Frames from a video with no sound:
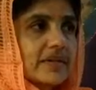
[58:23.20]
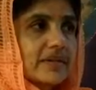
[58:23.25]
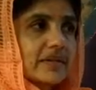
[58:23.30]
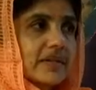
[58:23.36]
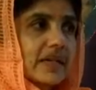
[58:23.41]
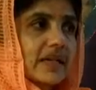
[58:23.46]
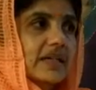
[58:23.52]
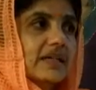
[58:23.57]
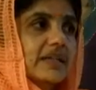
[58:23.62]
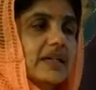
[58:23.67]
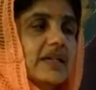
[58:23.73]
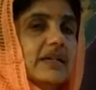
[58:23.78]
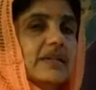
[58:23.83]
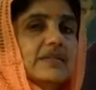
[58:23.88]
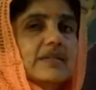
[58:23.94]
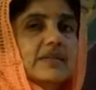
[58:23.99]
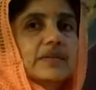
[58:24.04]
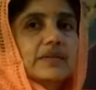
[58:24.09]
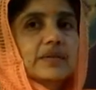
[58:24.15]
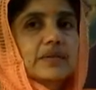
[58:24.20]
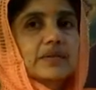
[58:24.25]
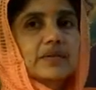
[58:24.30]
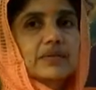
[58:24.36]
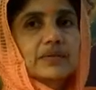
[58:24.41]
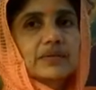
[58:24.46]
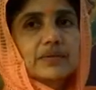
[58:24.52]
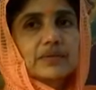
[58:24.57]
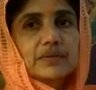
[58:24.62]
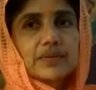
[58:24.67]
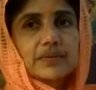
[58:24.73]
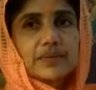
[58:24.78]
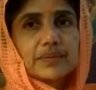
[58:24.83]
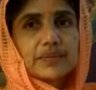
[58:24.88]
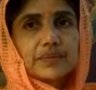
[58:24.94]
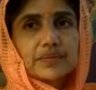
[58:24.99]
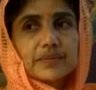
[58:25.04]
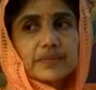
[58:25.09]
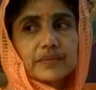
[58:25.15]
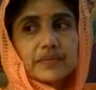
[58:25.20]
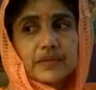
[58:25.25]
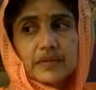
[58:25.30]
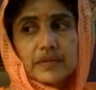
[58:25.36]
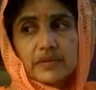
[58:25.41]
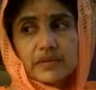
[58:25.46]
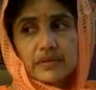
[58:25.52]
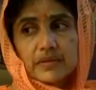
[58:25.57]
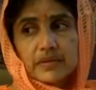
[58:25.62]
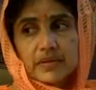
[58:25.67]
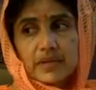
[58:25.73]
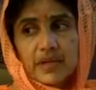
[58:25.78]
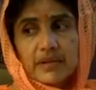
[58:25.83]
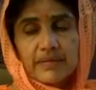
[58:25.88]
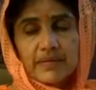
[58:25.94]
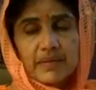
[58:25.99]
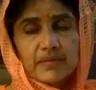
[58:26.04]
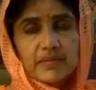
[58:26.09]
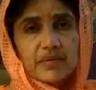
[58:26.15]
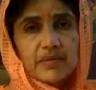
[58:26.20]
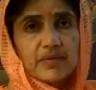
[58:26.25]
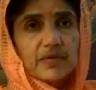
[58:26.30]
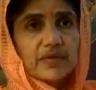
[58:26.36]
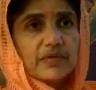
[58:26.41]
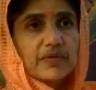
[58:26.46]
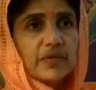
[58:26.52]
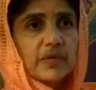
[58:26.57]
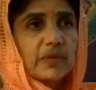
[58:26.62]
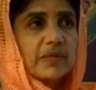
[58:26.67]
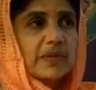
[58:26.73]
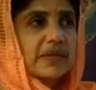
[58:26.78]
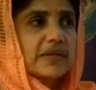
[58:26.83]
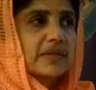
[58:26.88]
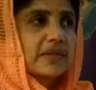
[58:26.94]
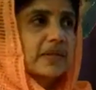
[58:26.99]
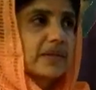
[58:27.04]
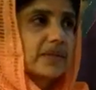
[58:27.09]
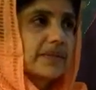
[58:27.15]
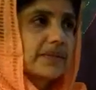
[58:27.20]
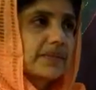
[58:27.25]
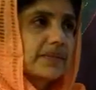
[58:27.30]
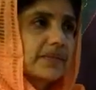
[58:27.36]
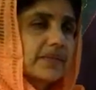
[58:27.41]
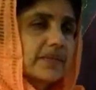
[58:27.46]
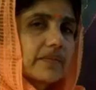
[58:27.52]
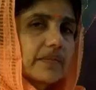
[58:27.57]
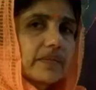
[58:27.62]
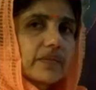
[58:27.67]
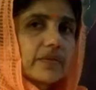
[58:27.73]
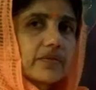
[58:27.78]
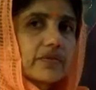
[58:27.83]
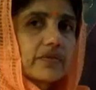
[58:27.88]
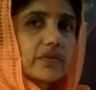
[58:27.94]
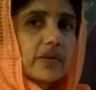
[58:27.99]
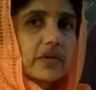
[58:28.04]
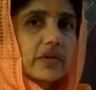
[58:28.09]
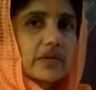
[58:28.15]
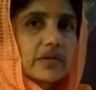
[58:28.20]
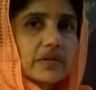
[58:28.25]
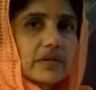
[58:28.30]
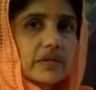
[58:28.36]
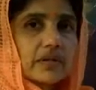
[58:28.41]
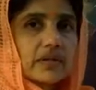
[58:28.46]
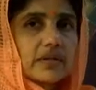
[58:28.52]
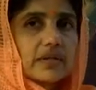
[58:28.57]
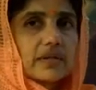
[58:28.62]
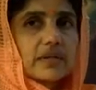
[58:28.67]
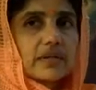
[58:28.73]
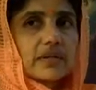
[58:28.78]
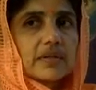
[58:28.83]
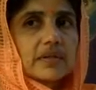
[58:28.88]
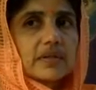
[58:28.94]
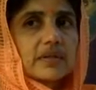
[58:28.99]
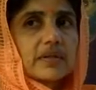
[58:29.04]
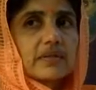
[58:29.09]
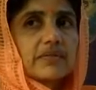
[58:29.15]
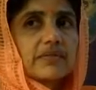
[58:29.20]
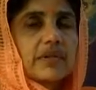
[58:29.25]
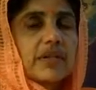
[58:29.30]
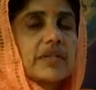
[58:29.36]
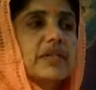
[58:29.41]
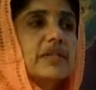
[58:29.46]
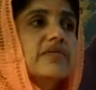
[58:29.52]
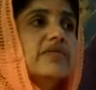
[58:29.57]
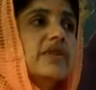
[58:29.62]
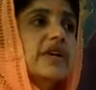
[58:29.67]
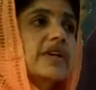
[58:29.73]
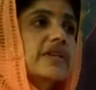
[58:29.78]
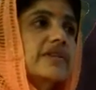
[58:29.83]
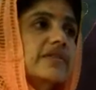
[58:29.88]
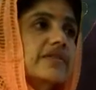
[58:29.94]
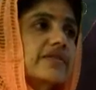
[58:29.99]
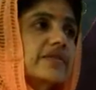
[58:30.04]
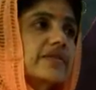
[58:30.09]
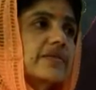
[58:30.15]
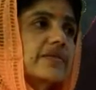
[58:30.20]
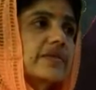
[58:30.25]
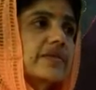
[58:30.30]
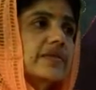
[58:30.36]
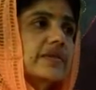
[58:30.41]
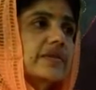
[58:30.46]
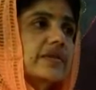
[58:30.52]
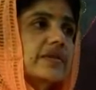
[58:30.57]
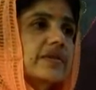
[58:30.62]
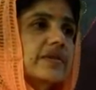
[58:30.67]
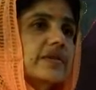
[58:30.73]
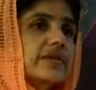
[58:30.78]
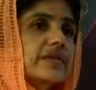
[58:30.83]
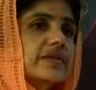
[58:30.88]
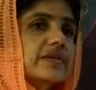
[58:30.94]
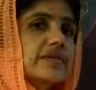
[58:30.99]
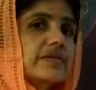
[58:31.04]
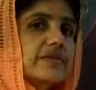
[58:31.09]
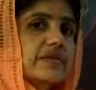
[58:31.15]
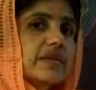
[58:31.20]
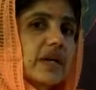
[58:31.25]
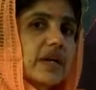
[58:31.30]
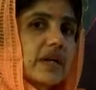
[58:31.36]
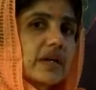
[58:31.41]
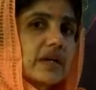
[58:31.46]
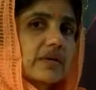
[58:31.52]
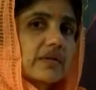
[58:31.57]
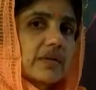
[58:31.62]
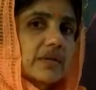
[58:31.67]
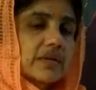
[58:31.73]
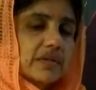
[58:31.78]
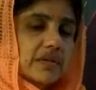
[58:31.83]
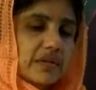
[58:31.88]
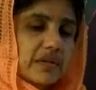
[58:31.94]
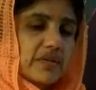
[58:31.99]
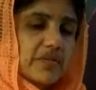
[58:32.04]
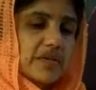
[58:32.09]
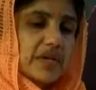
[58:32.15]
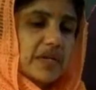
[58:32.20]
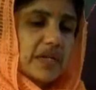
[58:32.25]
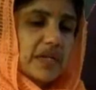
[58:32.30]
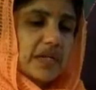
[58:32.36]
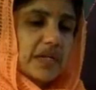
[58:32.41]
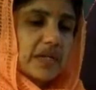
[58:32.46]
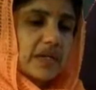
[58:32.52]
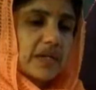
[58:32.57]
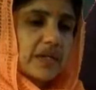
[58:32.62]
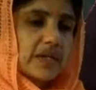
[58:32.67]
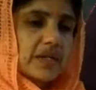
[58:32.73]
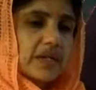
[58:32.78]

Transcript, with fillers: Sahana Vavatu, which is itself a beautiful mantra, short, very effective. Sa, what is the meaning